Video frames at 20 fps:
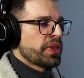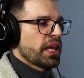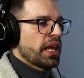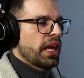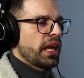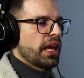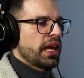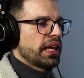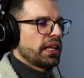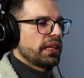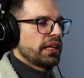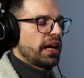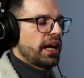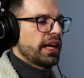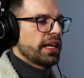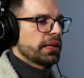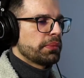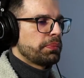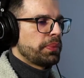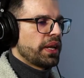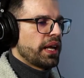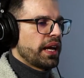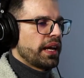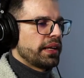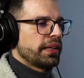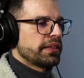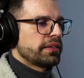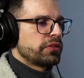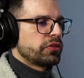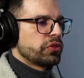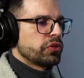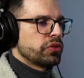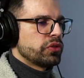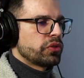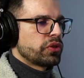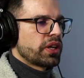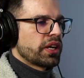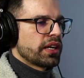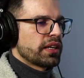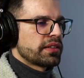and I applied 2
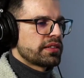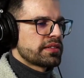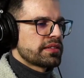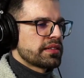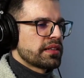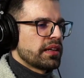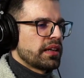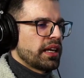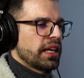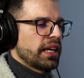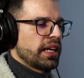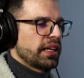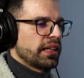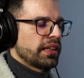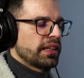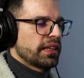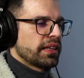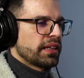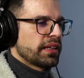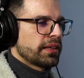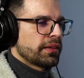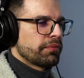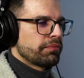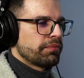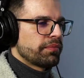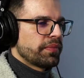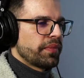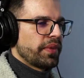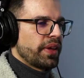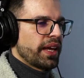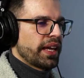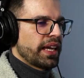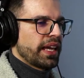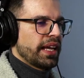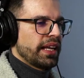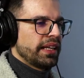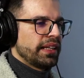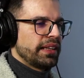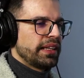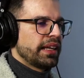cuts in the,
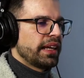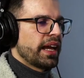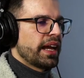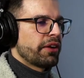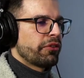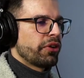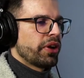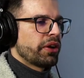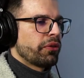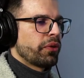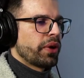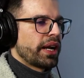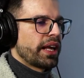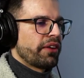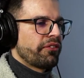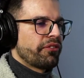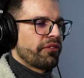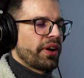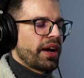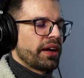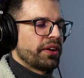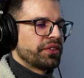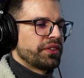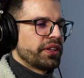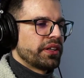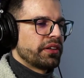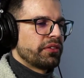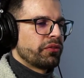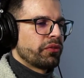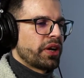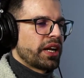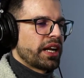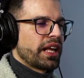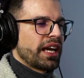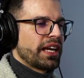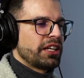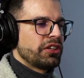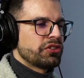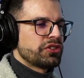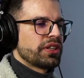again, in the area where I
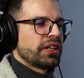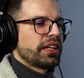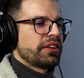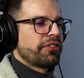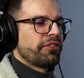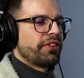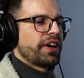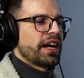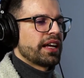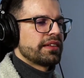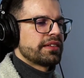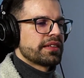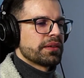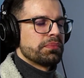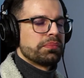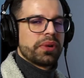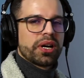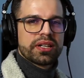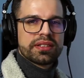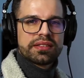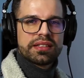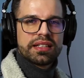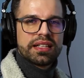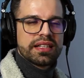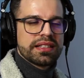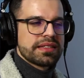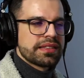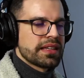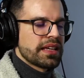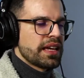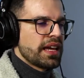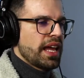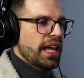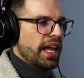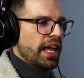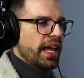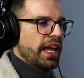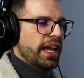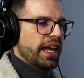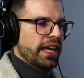usually find some boxiness,
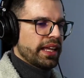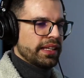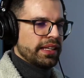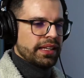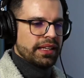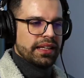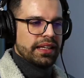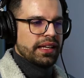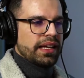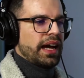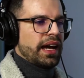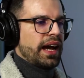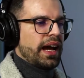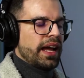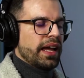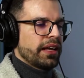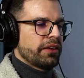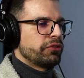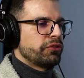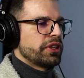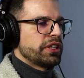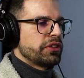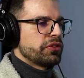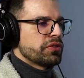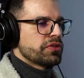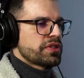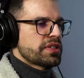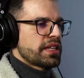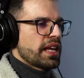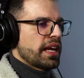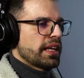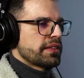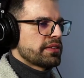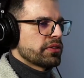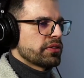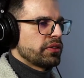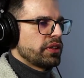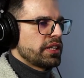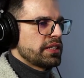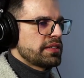and I reduced that. So
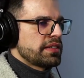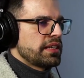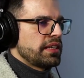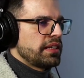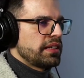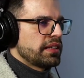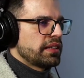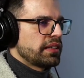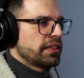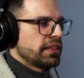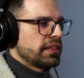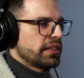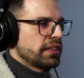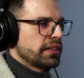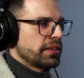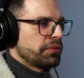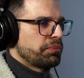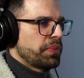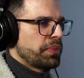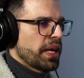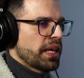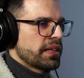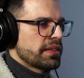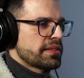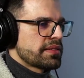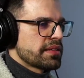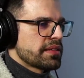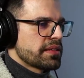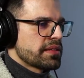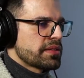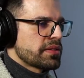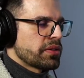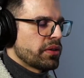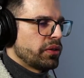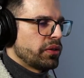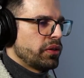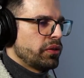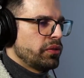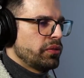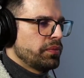let's hear the bass
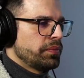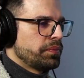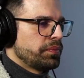solo.